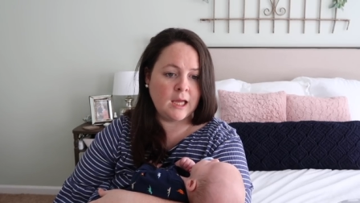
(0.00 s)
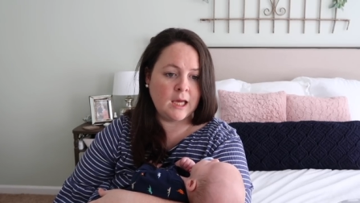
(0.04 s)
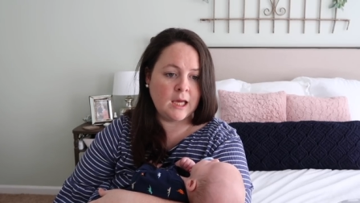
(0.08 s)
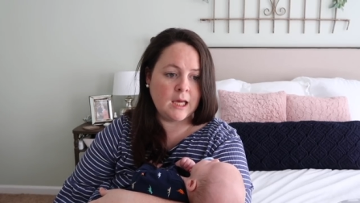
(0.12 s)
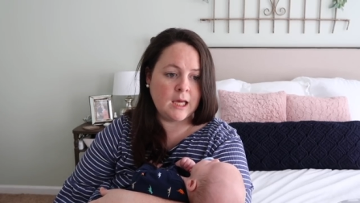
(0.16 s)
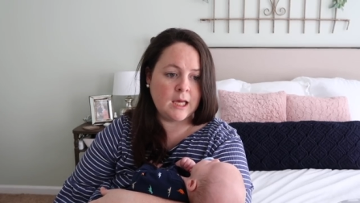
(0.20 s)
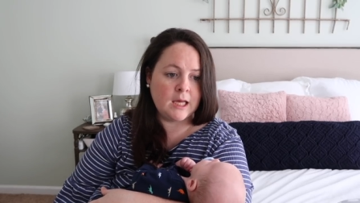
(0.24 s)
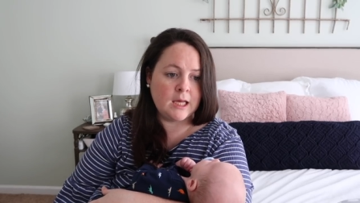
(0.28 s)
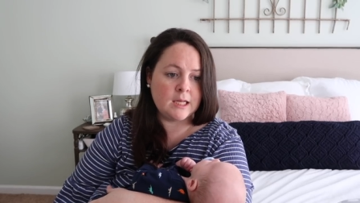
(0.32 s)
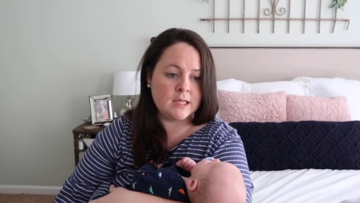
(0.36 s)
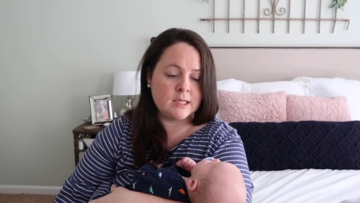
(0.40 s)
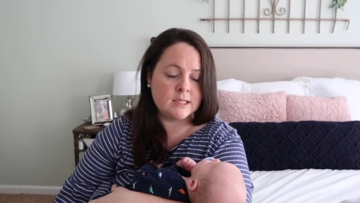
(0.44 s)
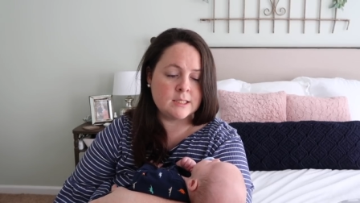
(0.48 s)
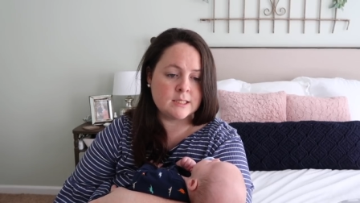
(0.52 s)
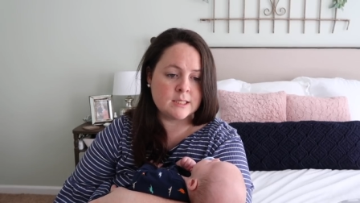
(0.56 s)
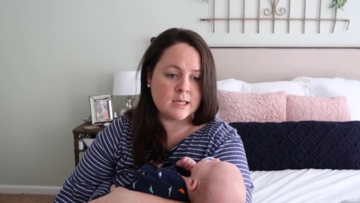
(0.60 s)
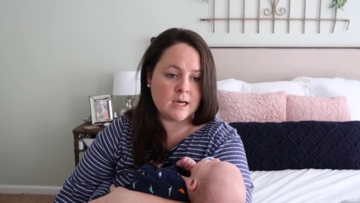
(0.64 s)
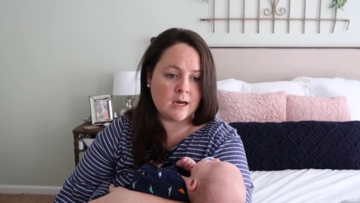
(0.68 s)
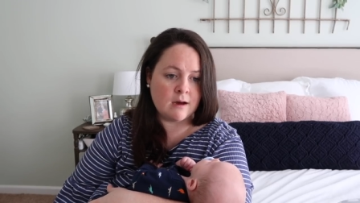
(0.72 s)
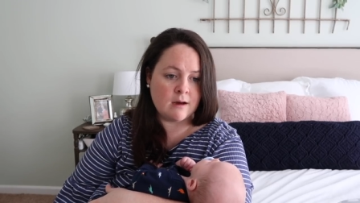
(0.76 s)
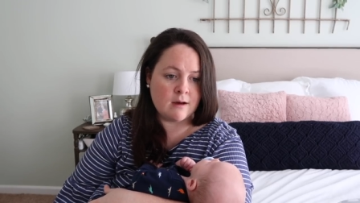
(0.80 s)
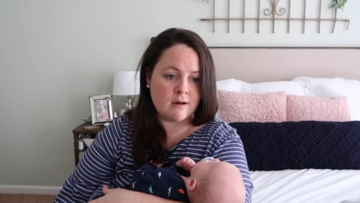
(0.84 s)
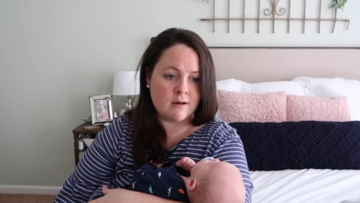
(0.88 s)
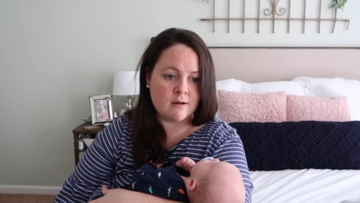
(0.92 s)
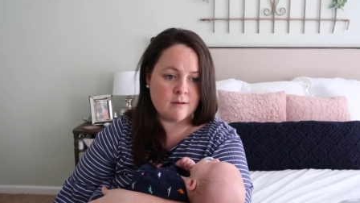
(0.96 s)
and
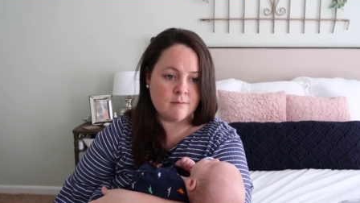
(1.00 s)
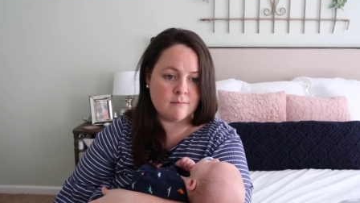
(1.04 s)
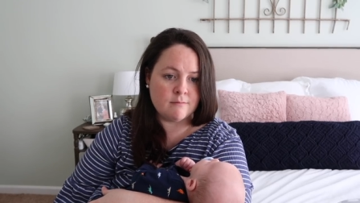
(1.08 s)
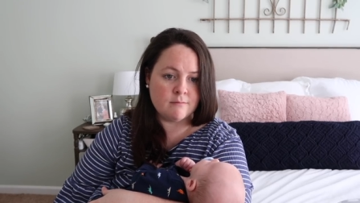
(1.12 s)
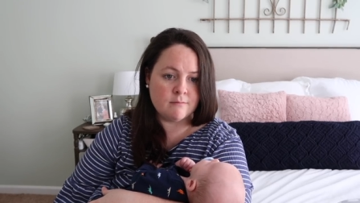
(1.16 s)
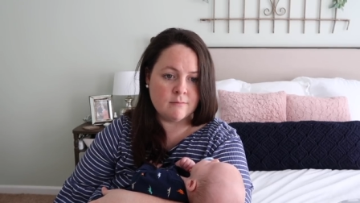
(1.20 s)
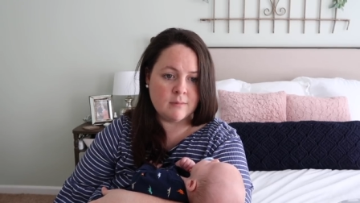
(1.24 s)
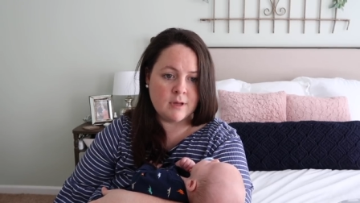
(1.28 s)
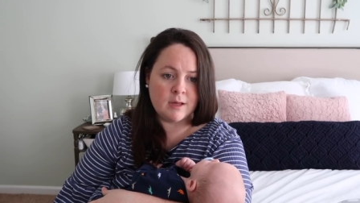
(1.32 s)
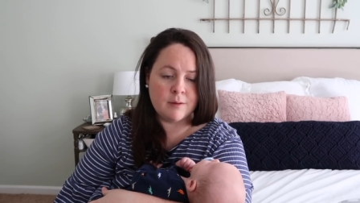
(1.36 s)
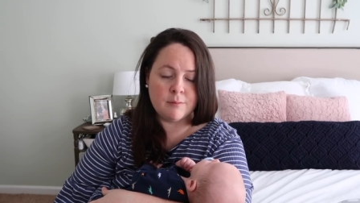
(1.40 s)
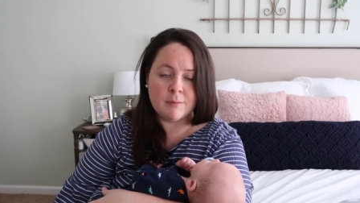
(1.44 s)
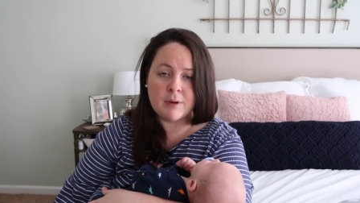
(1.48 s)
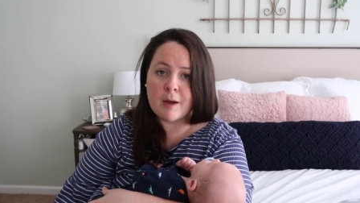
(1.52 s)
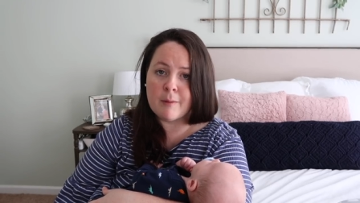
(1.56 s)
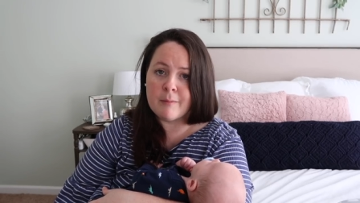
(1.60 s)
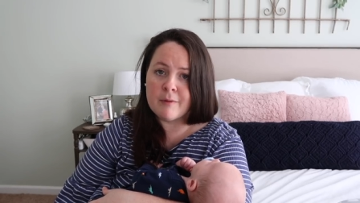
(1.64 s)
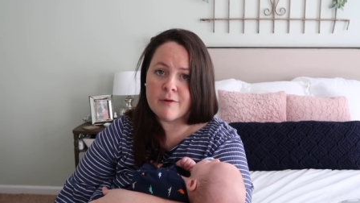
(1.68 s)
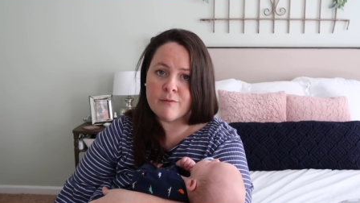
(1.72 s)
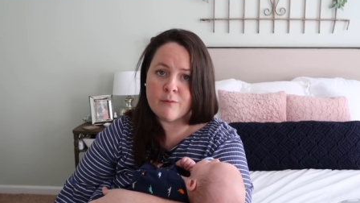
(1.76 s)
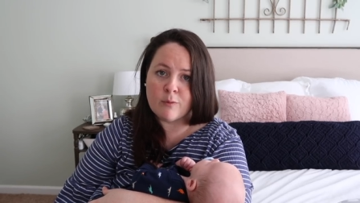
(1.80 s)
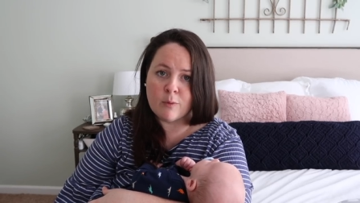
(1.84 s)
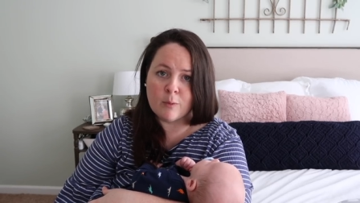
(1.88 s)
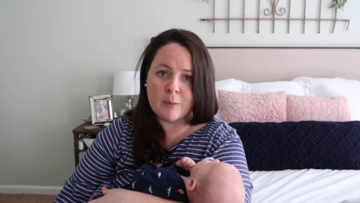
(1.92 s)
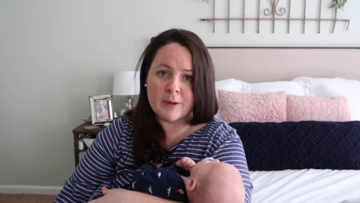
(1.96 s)
um, him
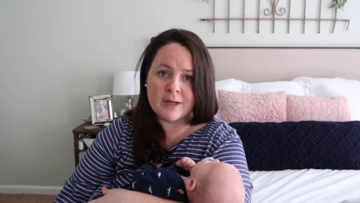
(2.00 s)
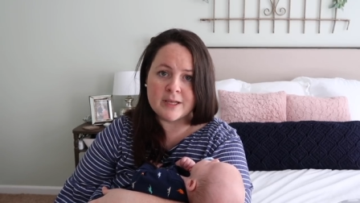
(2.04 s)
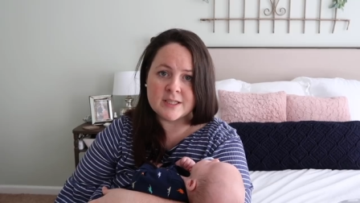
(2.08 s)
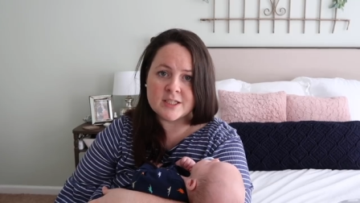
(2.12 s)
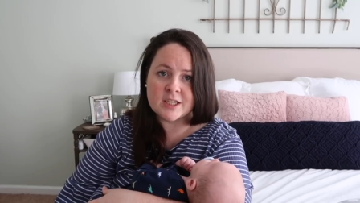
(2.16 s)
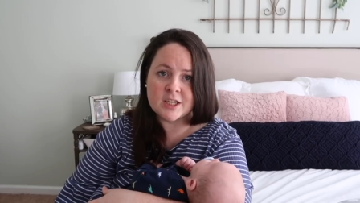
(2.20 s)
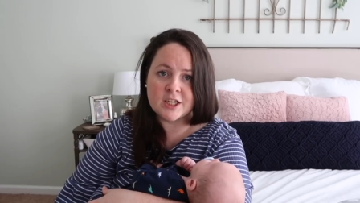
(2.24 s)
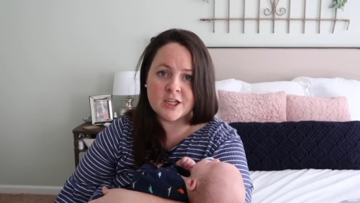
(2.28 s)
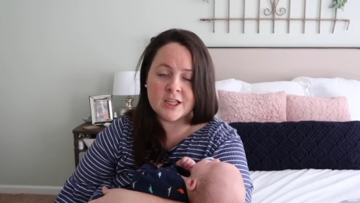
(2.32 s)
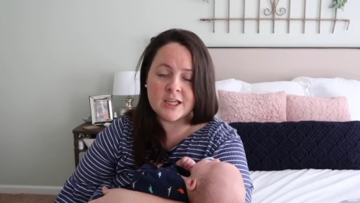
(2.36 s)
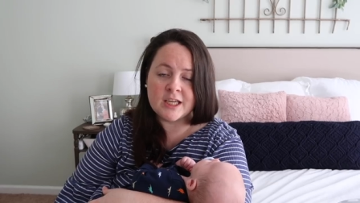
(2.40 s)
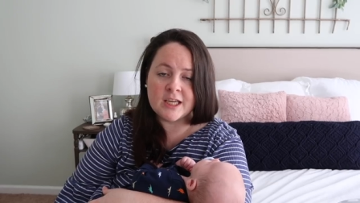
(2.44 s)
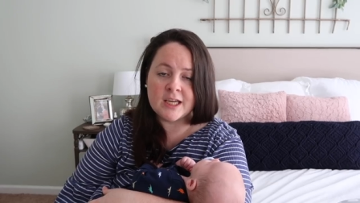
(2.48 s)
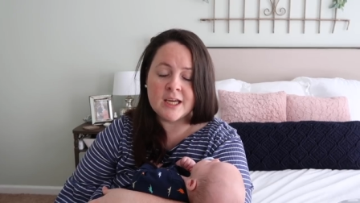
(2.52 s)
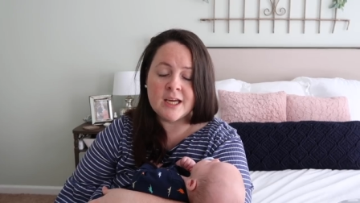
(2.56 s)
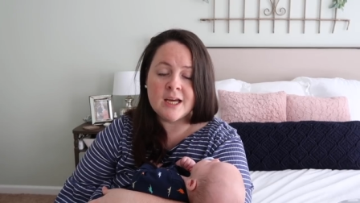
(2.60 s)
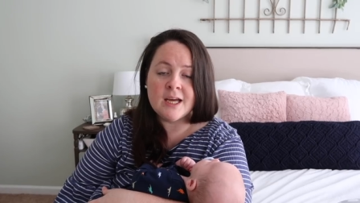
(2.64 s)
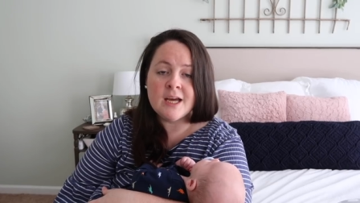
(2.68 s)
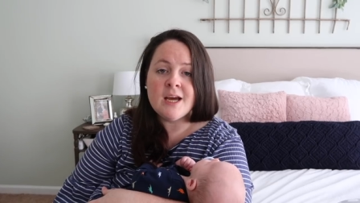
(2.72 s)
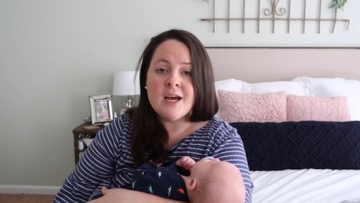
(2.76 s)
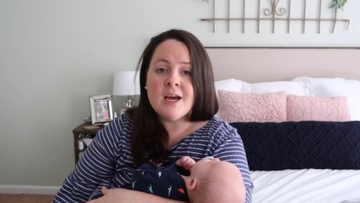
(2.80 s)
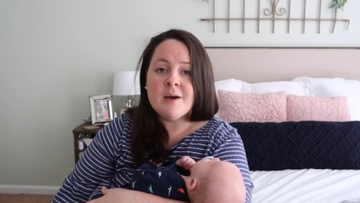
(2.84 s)
coming four weeks early.